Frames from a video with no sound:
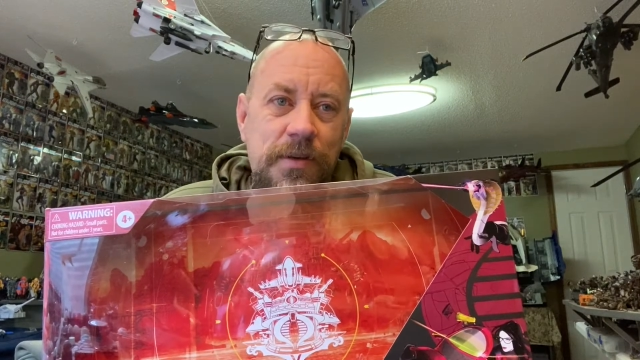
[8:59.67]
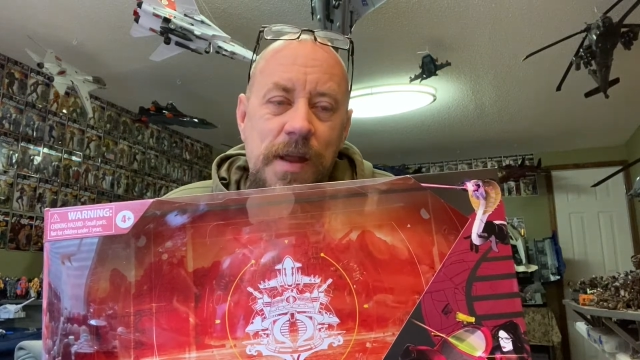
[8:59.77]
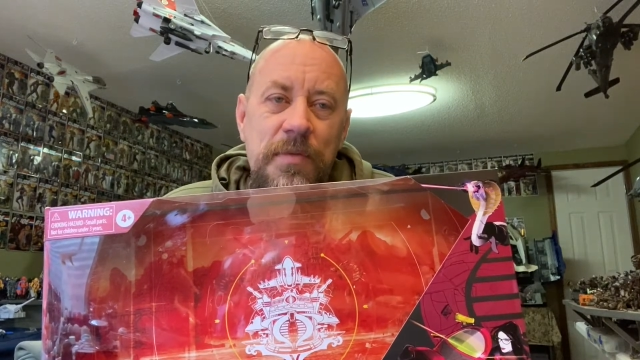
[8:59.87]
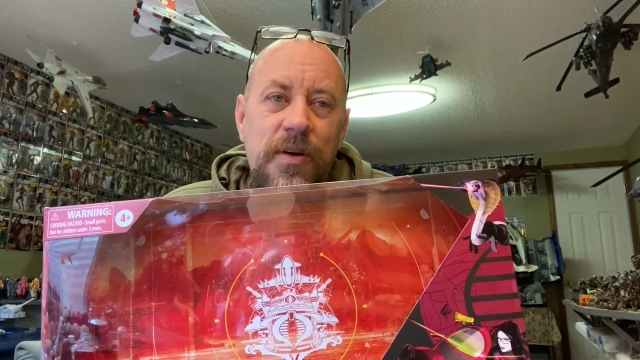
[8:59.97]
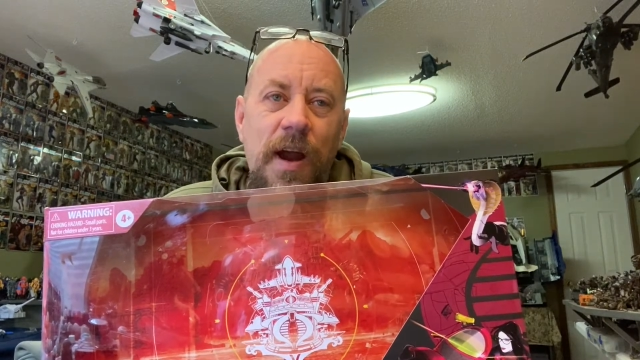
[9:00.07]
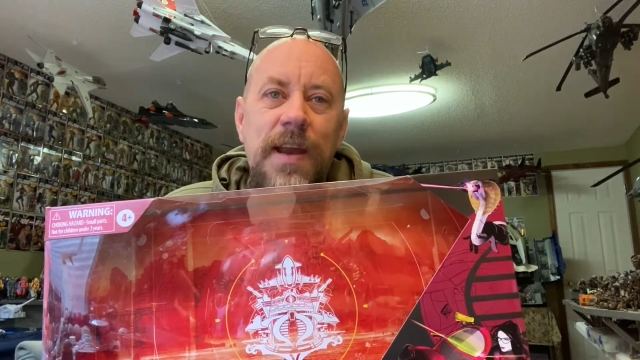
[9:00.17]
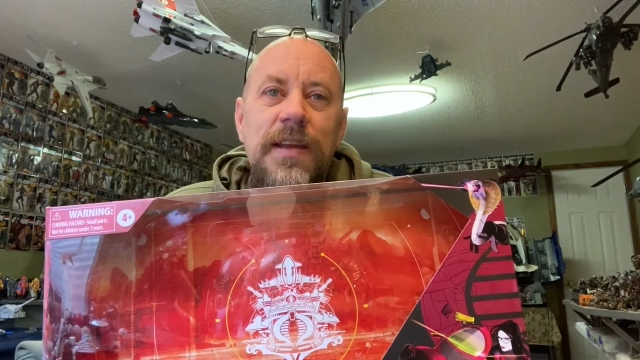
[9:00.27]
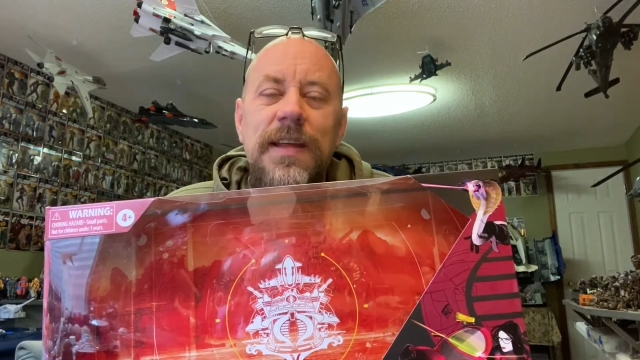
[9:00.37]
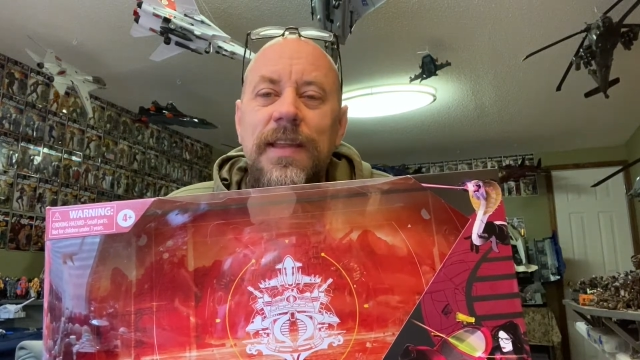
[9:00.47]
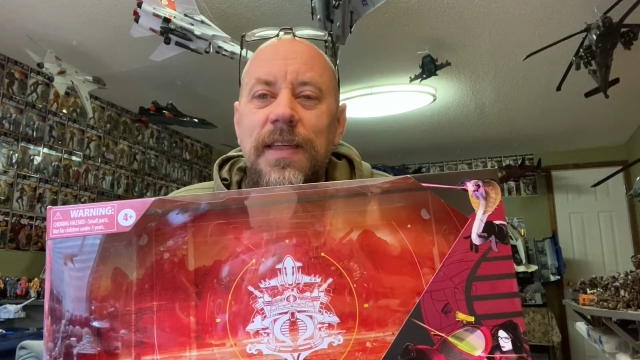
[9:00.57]
trying to
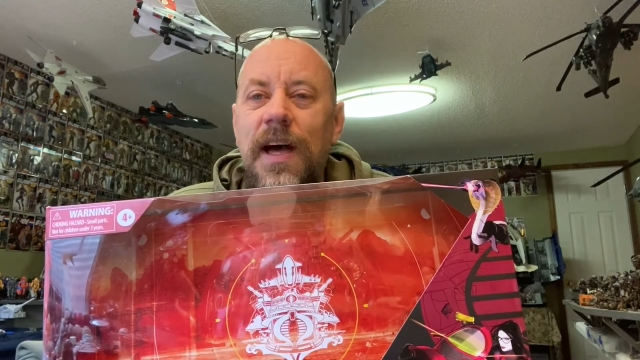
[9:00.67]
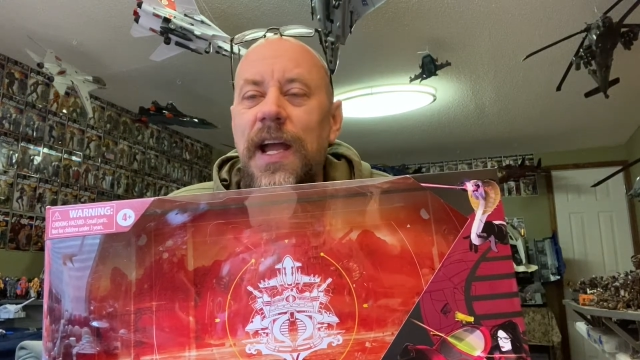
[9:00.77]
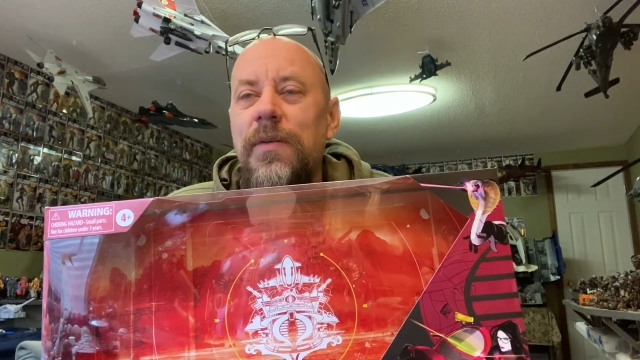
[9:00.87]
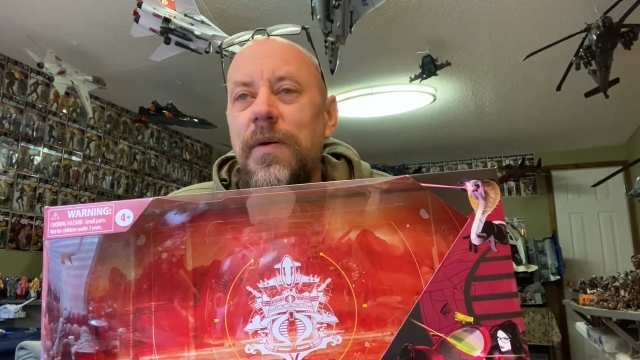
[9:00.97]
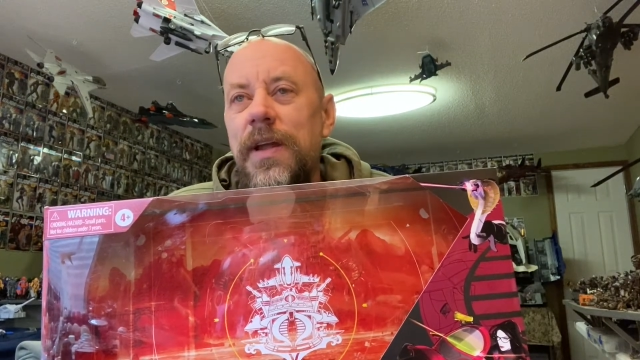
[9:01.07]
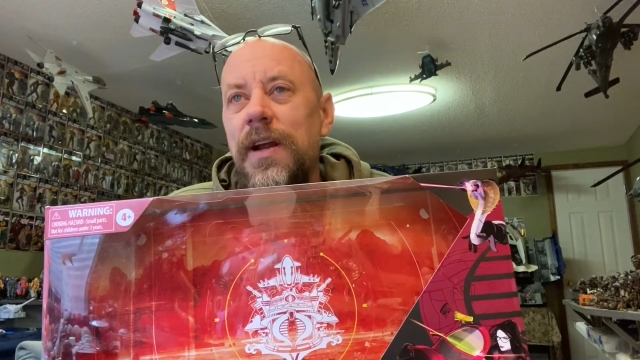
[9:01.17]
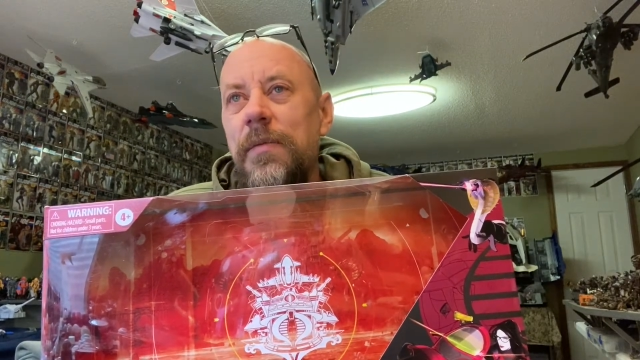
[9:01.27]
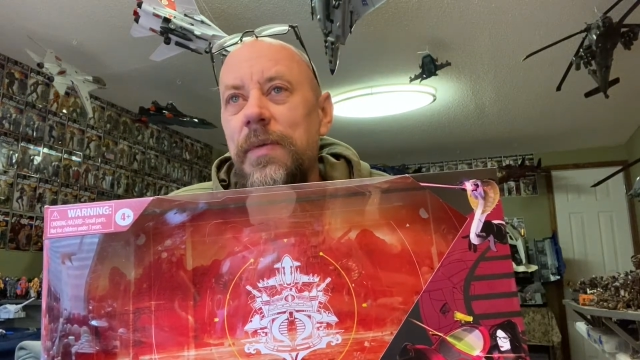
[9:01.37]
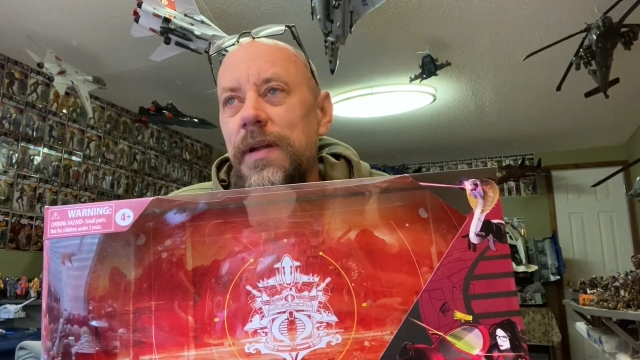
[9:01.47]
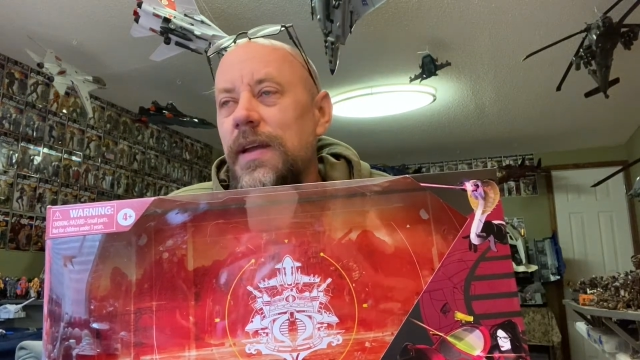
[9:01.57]
take the high road here,
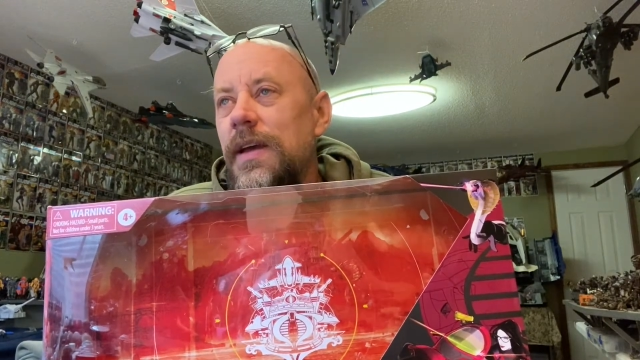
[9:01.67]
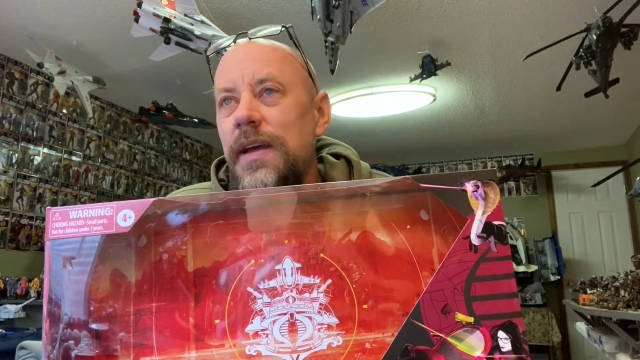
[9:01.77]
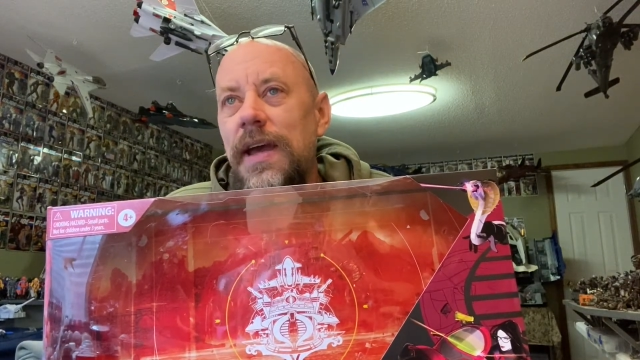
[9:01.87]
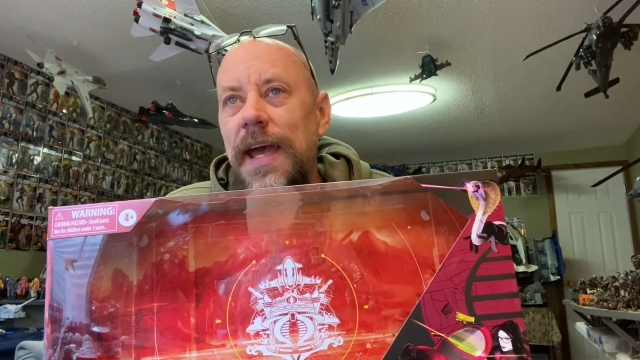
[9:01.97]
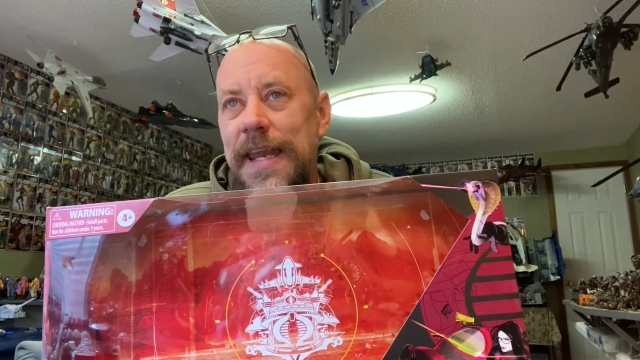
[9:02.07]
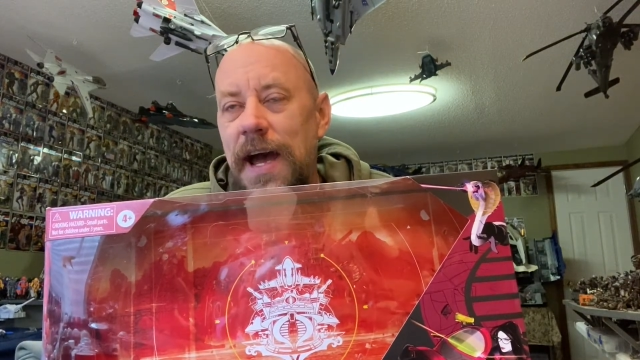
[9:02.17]
and